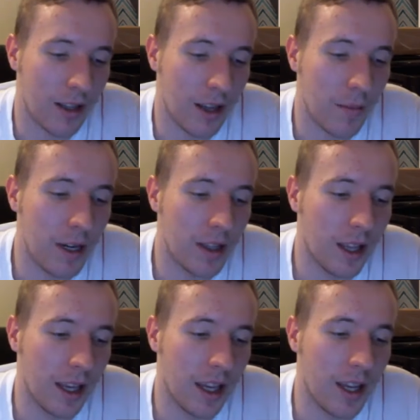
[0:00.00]
I mean,
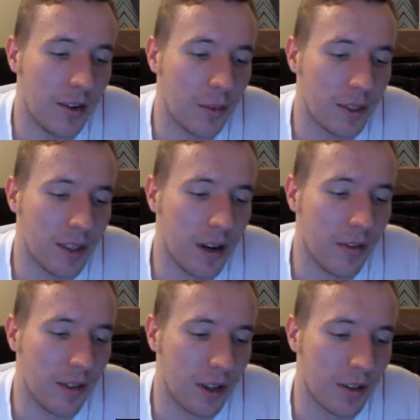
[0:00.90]
like Ingram is
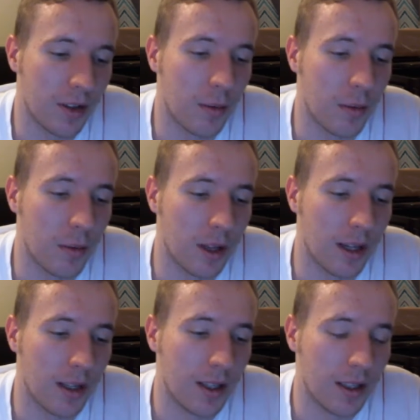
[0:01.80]
definitely a tournament
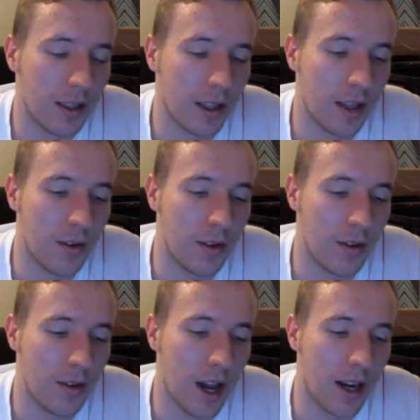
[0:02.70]
play. Like you
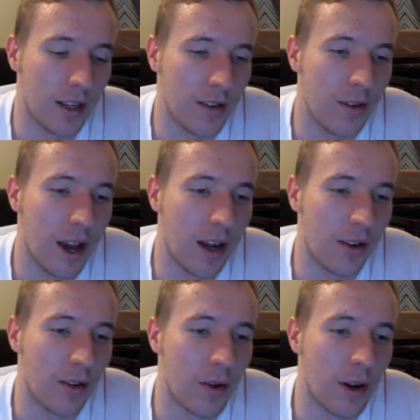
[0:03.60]
got to
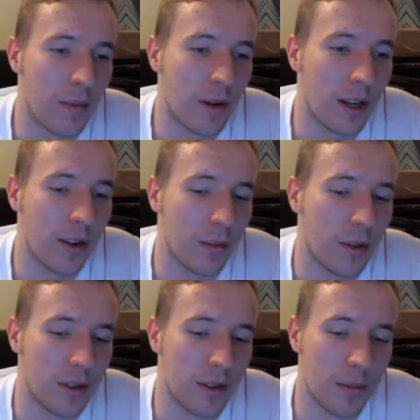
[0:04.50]
load up on Ingram in
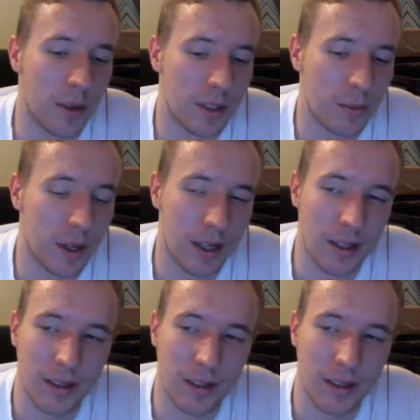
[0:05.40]
tournaments, but